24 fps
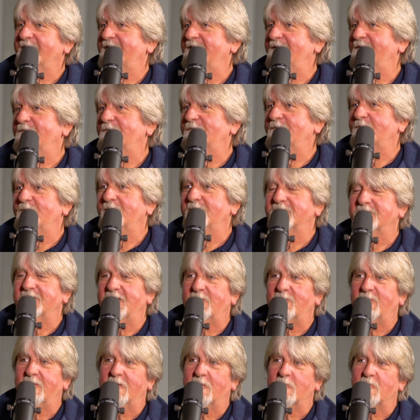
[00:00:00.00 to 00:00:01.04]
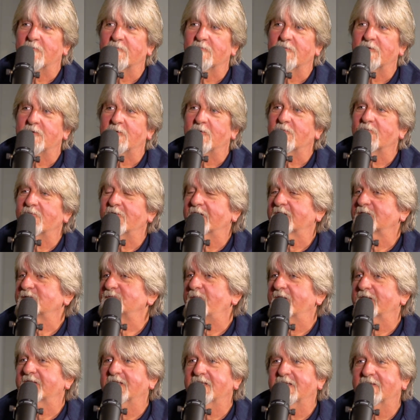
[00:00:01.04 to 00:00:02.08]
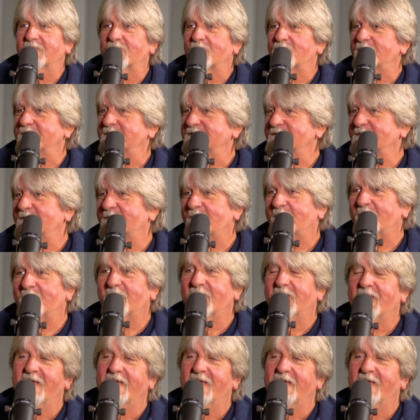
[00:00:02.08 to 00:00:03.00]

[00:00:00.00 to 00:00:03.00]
you know, do the same thing over and over and expect a different result.